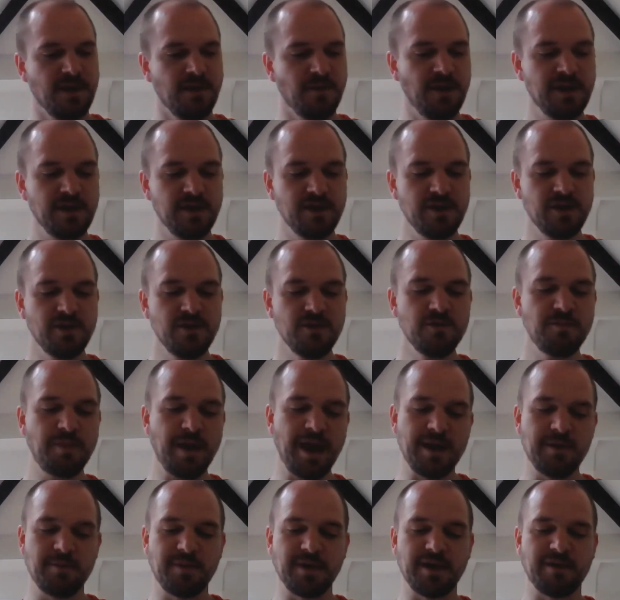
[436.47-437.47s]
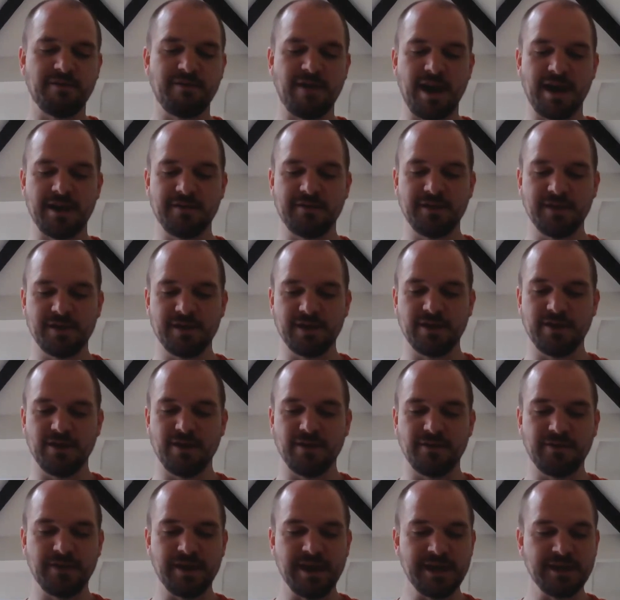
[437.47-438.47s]
When a new baby arrived at the
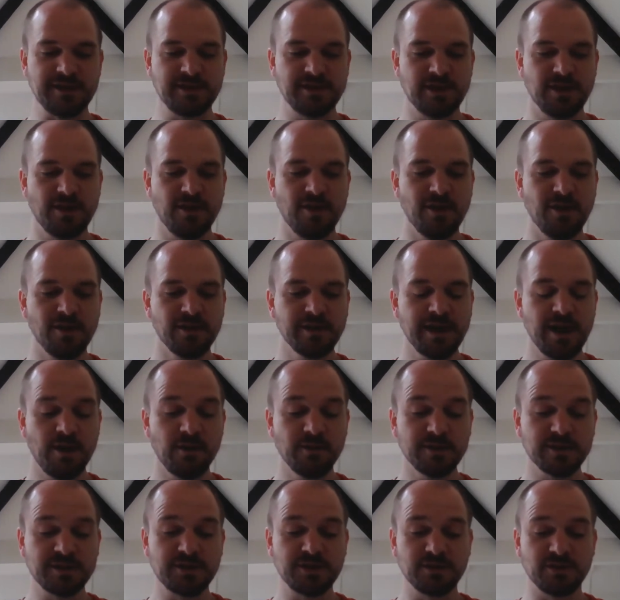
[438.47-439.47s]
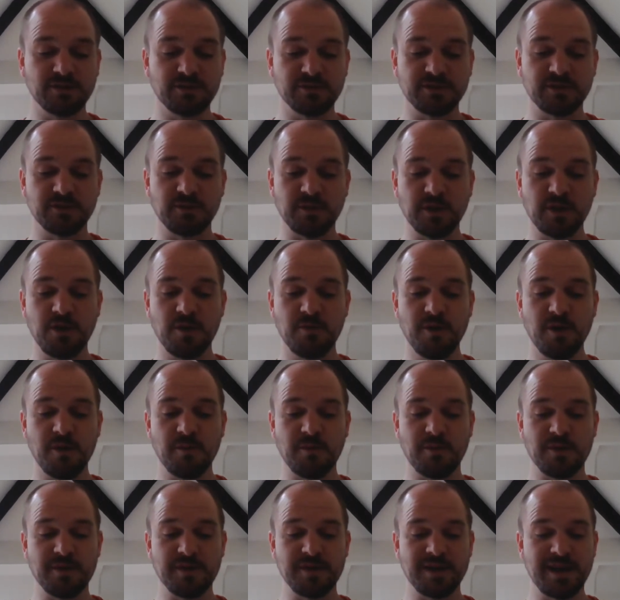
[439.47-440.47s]
orphanage, all the older children would come
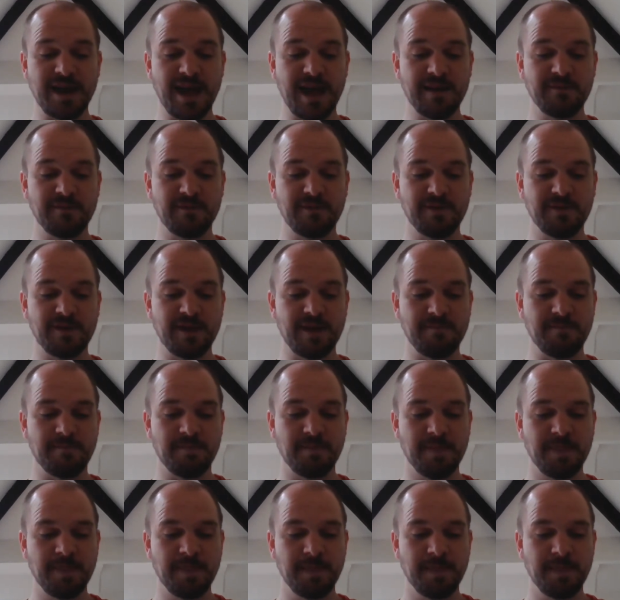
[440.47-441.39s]
up with a name for them.